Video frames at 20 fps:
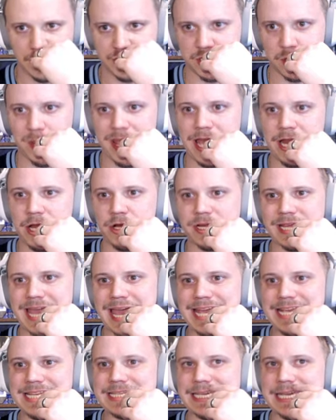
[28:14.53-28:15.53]
So enter
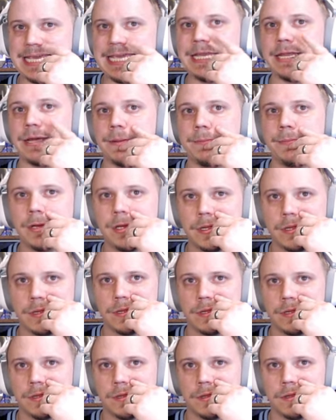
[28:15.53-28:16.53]
Case Keenum,
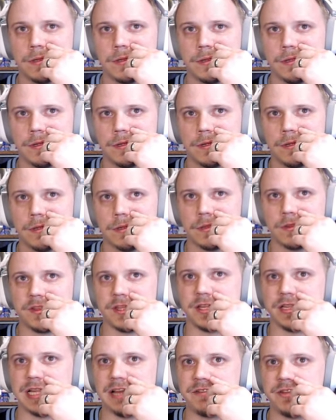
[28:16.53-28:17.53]

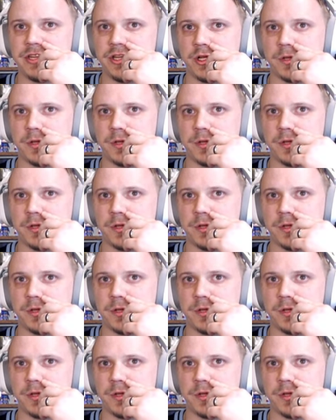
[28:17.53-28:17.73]
the 11